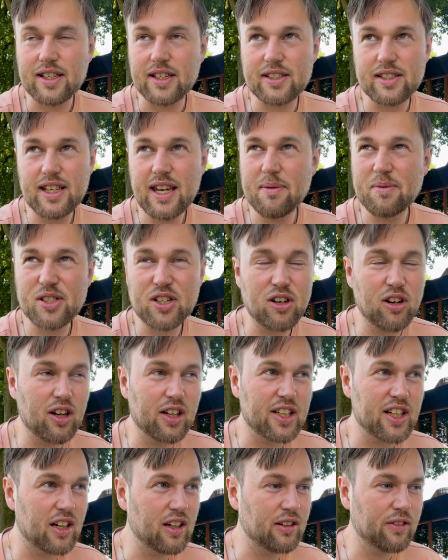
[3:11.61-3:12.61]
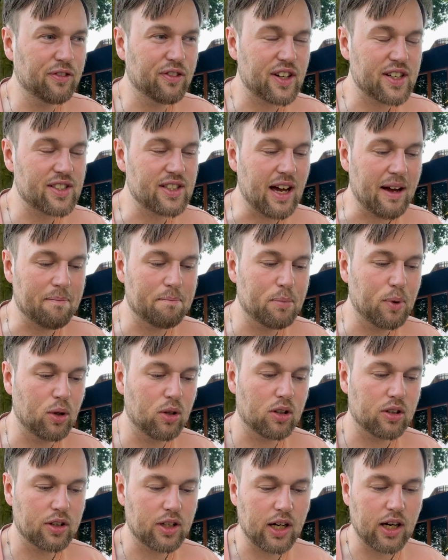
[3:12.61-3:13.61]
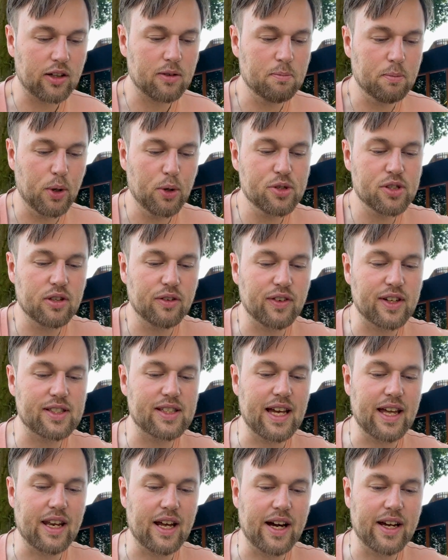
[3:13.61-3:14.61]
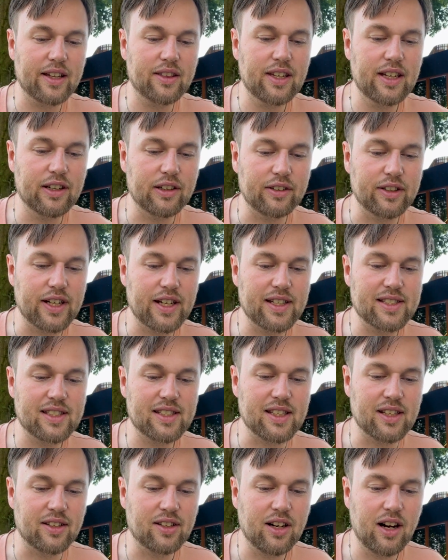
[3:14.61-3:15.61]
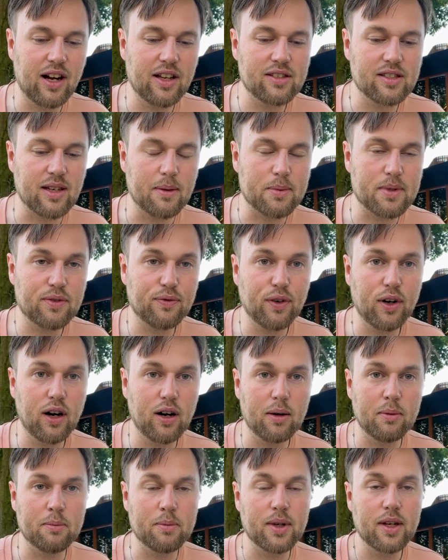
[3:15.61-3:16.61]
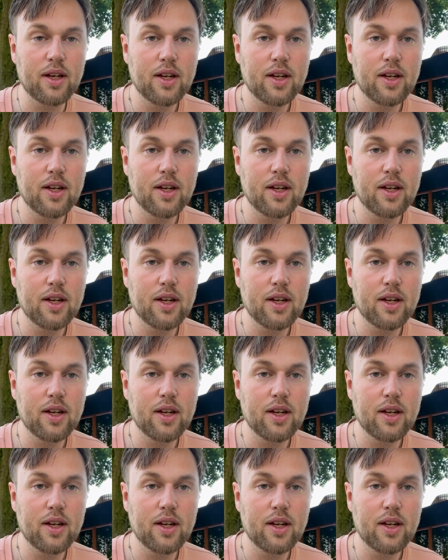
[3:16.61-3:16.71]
It seems Carl Jung, for example, got most of his NI theories and concepts from